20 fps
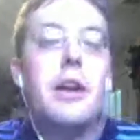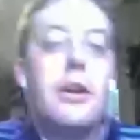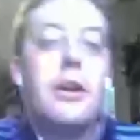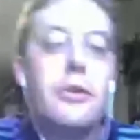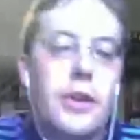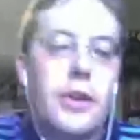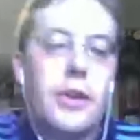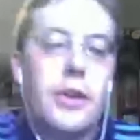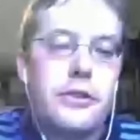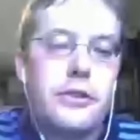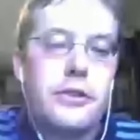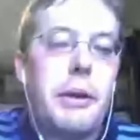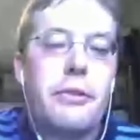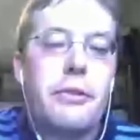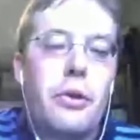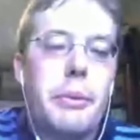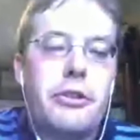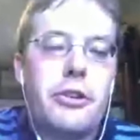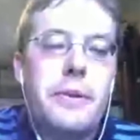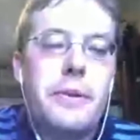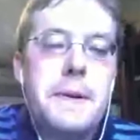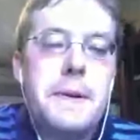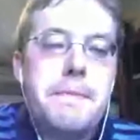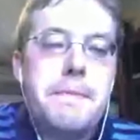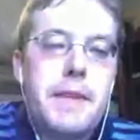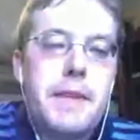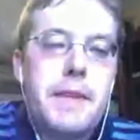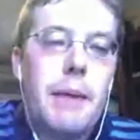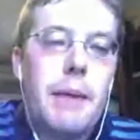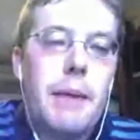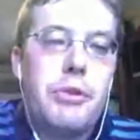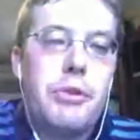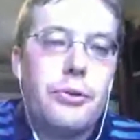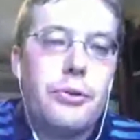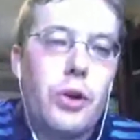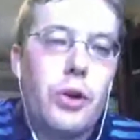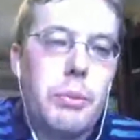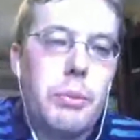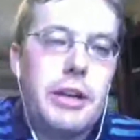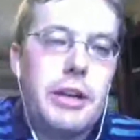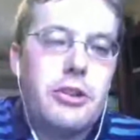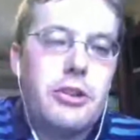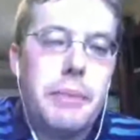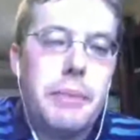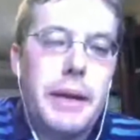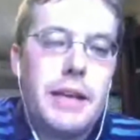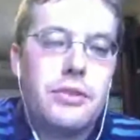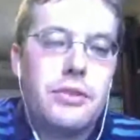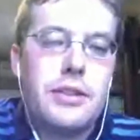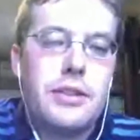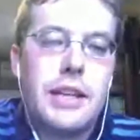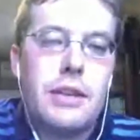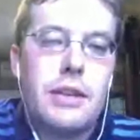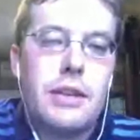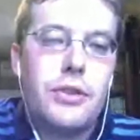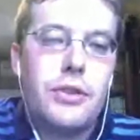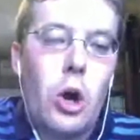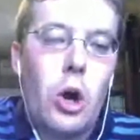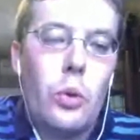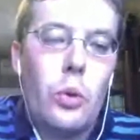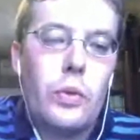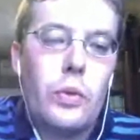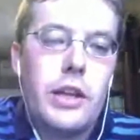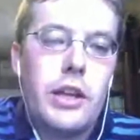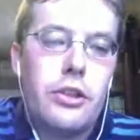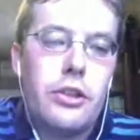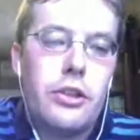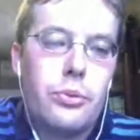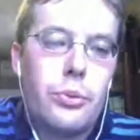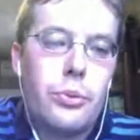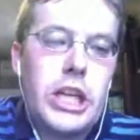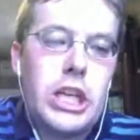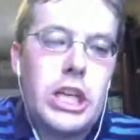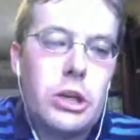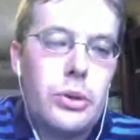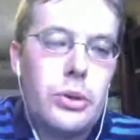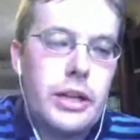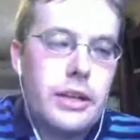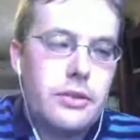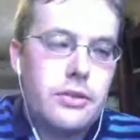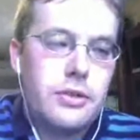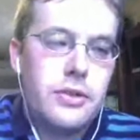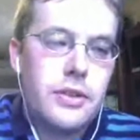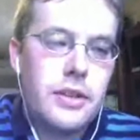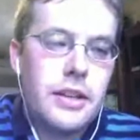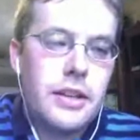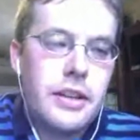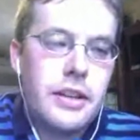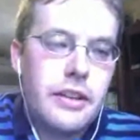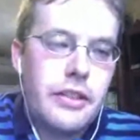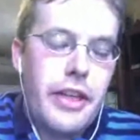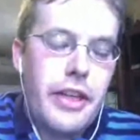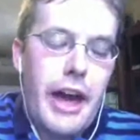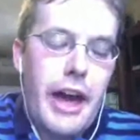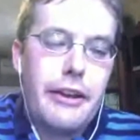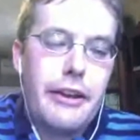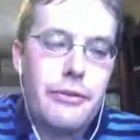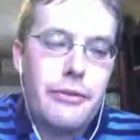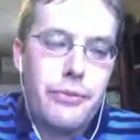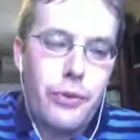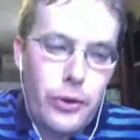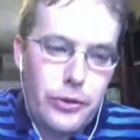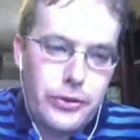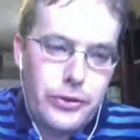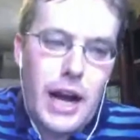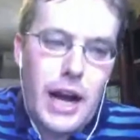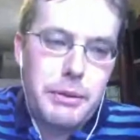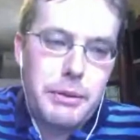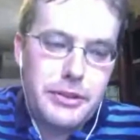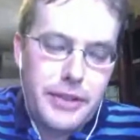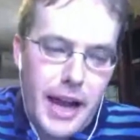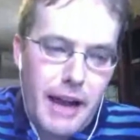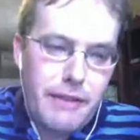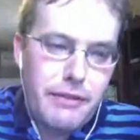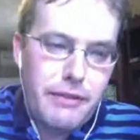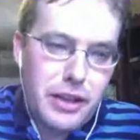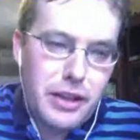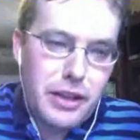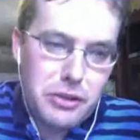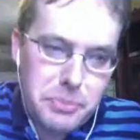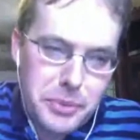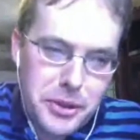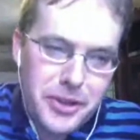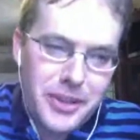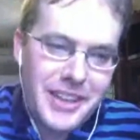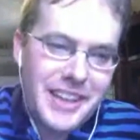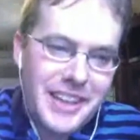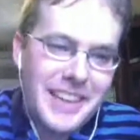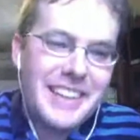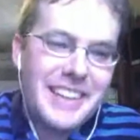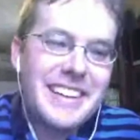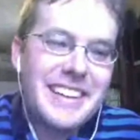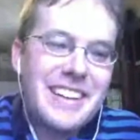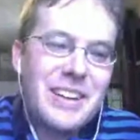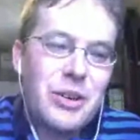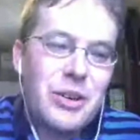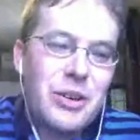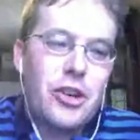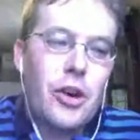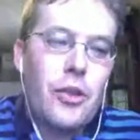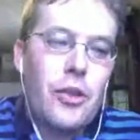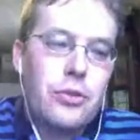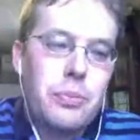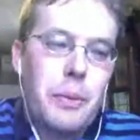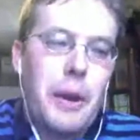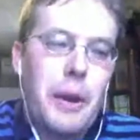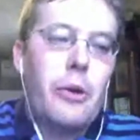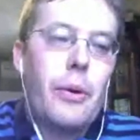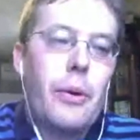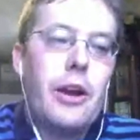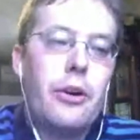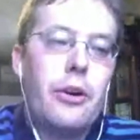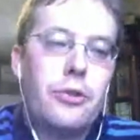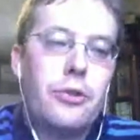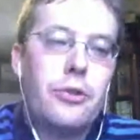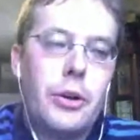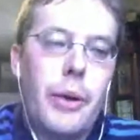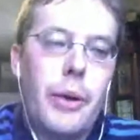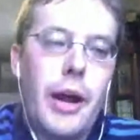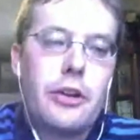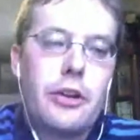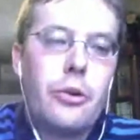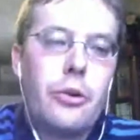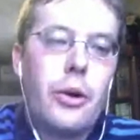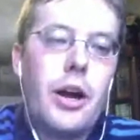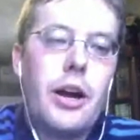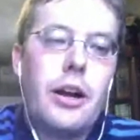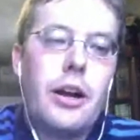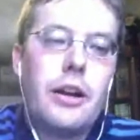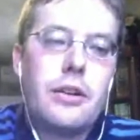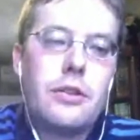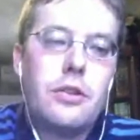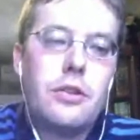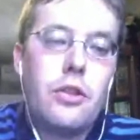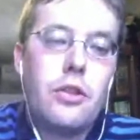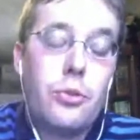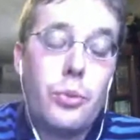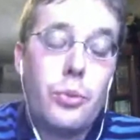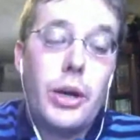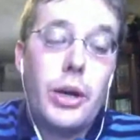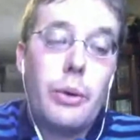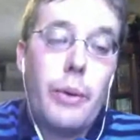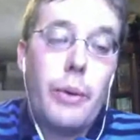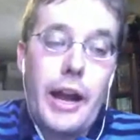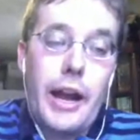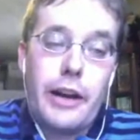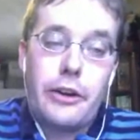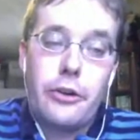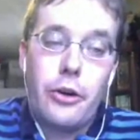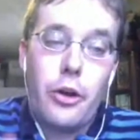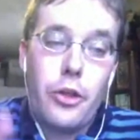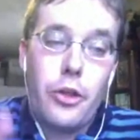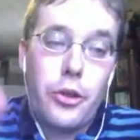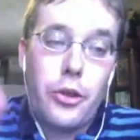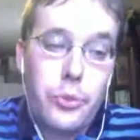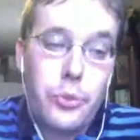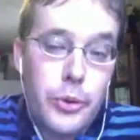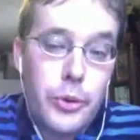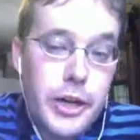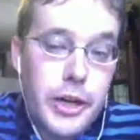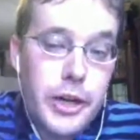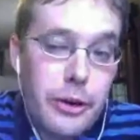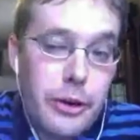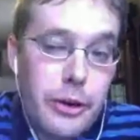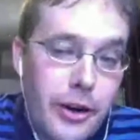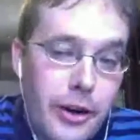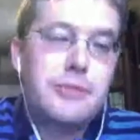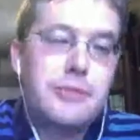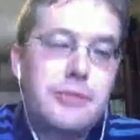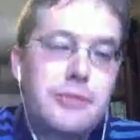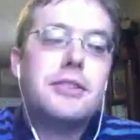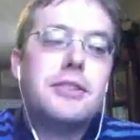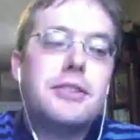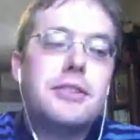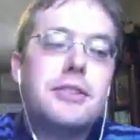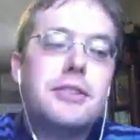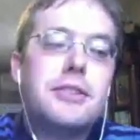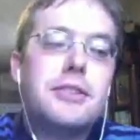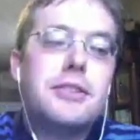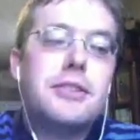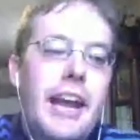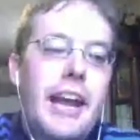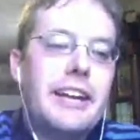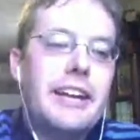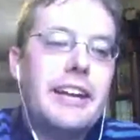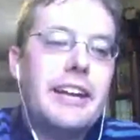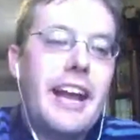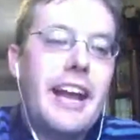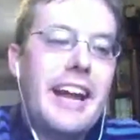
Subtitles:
So let's talk about the formation. The formation basically is the only 3 units that Force Goblins have in this book, which are the Spider Riders, the Ragnarok, 3 Ragnaroks, and